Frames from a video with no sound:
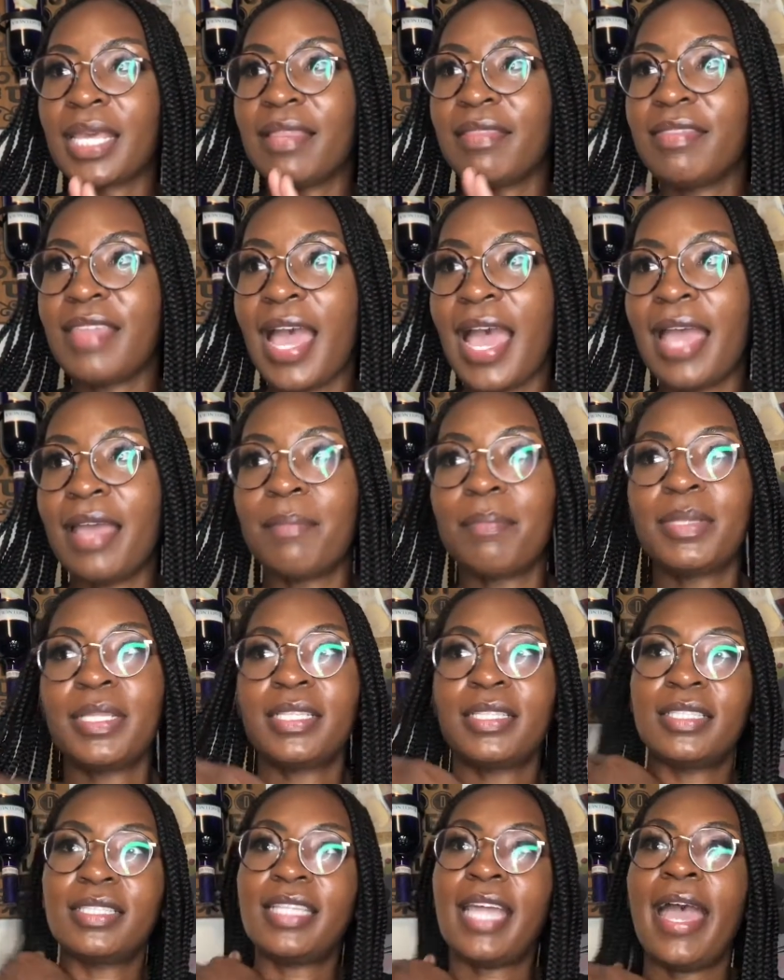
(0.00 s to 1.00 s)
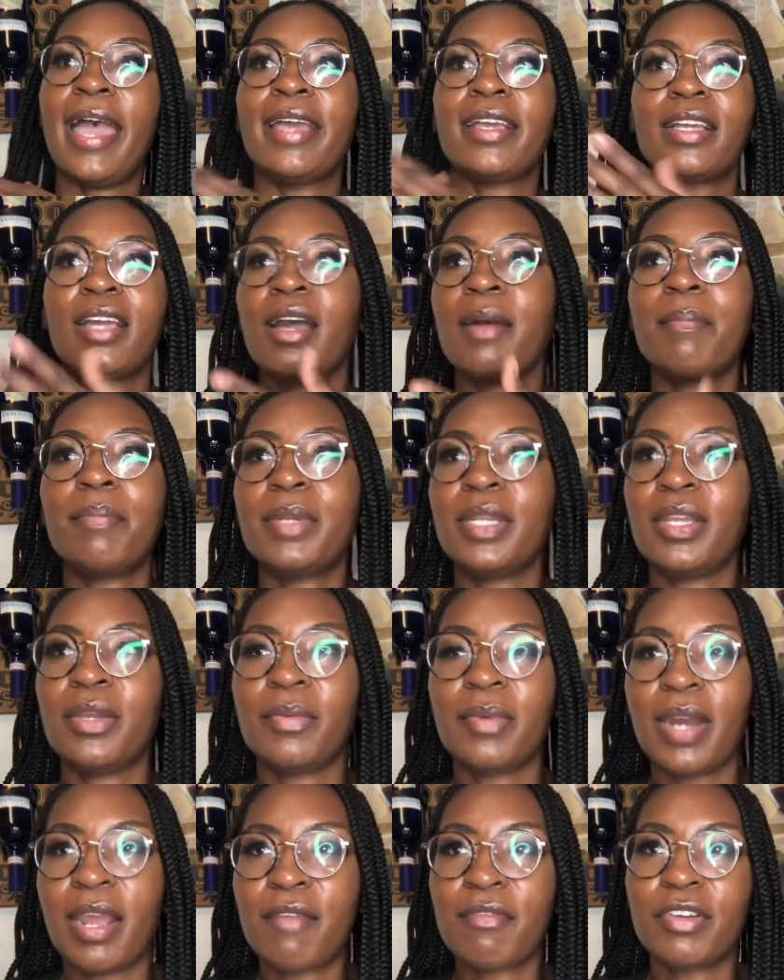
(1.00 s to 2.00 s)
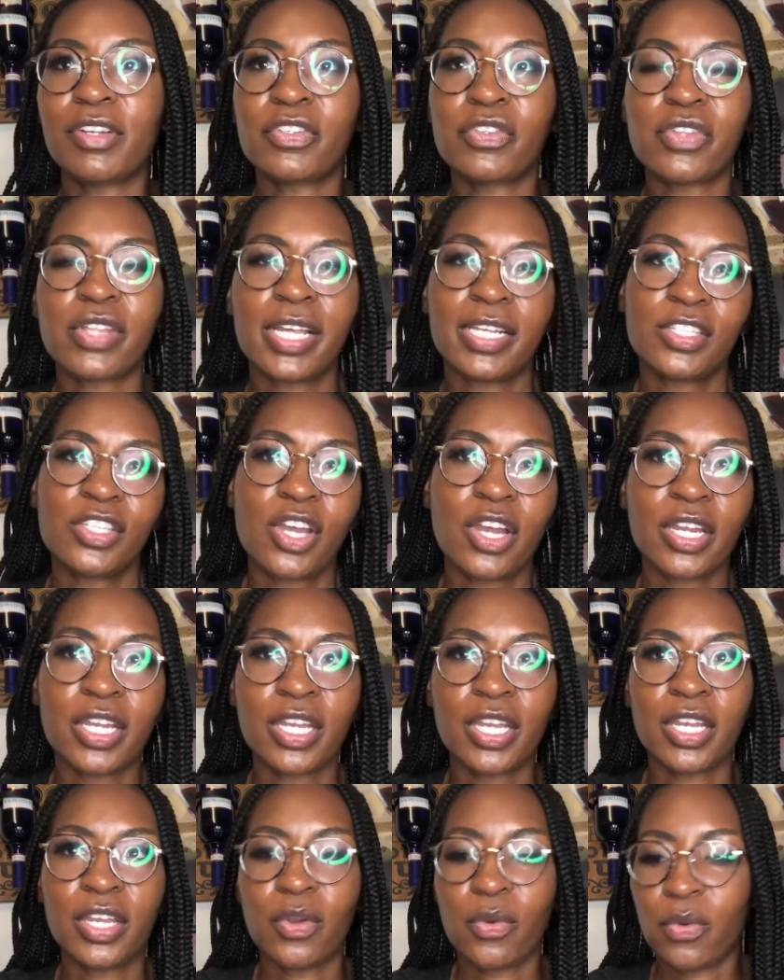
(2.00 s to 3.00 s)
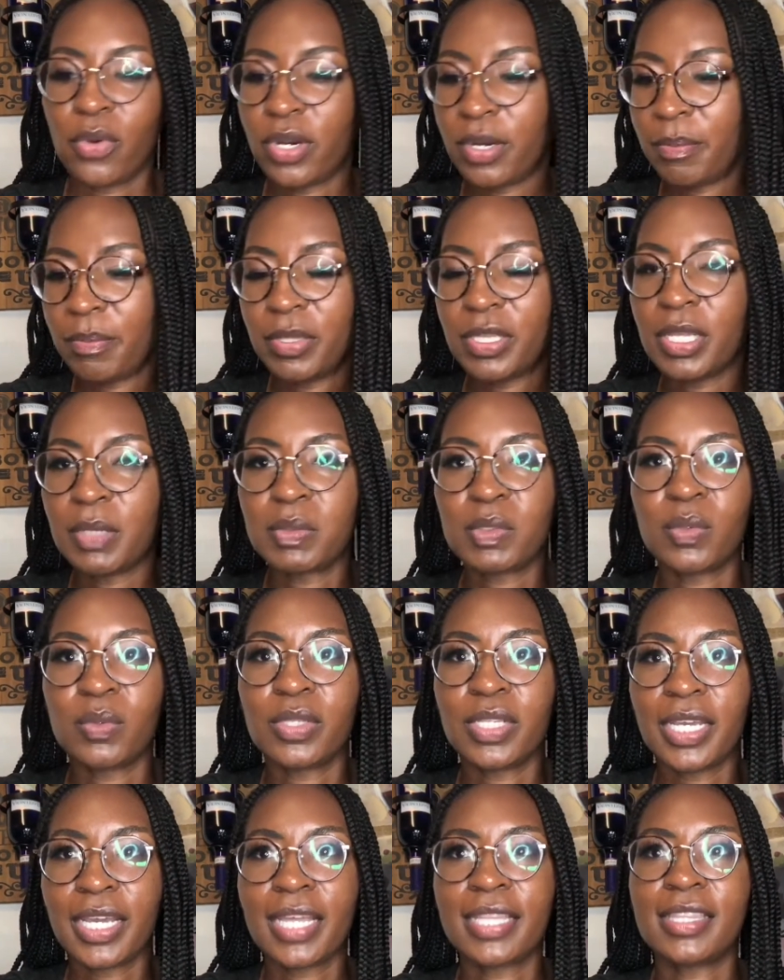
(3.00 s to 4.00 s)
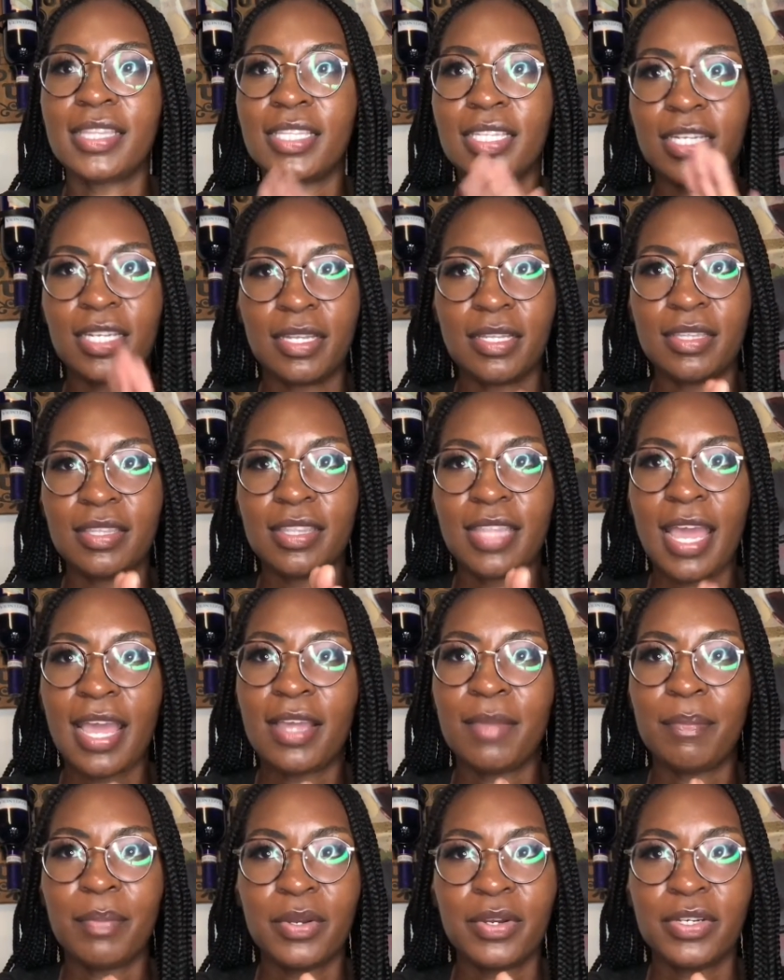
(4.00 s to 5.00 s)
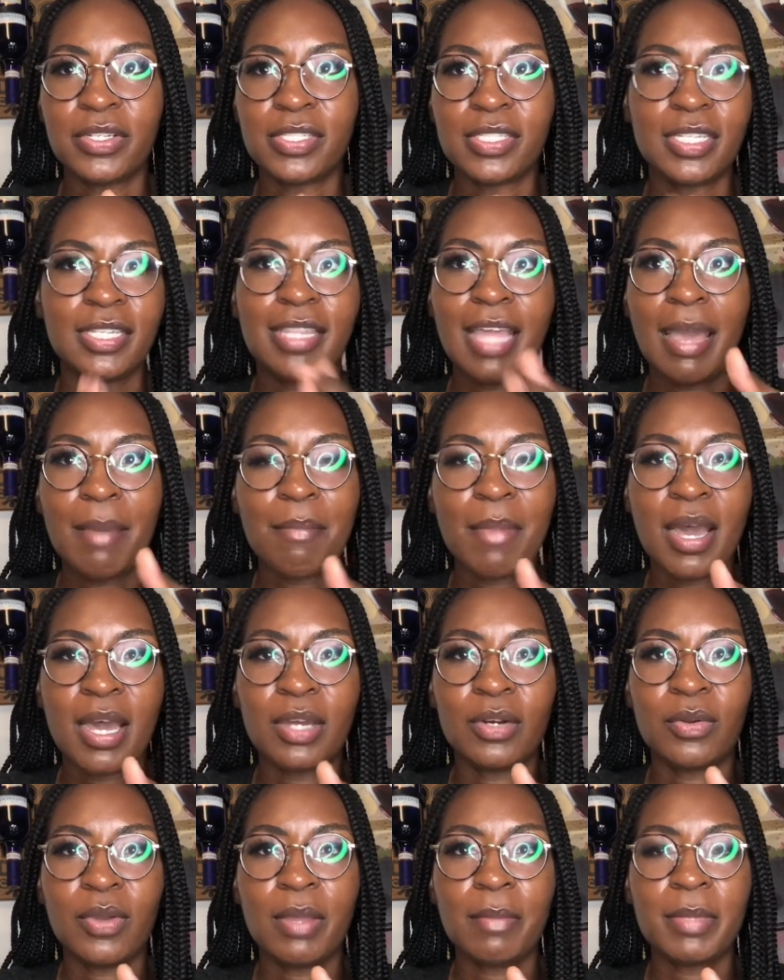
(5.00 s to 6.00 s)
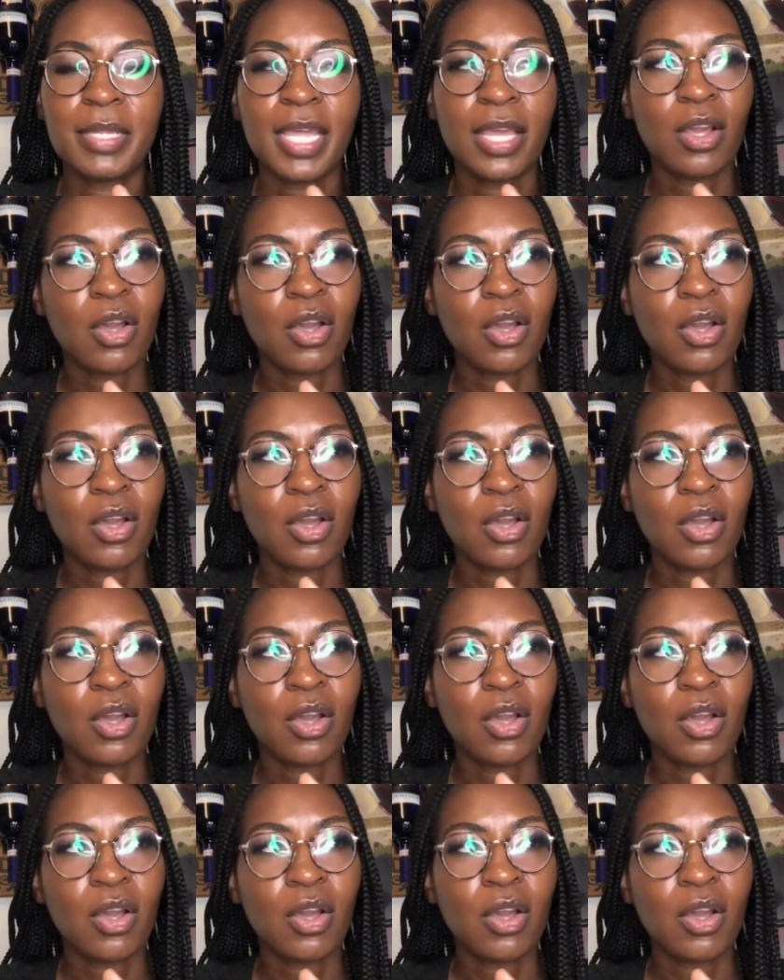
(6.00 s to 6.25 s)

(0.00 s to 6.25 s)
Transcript: that company or whatever, so like Target or Pull-Ups will look at that person, that model, and be like,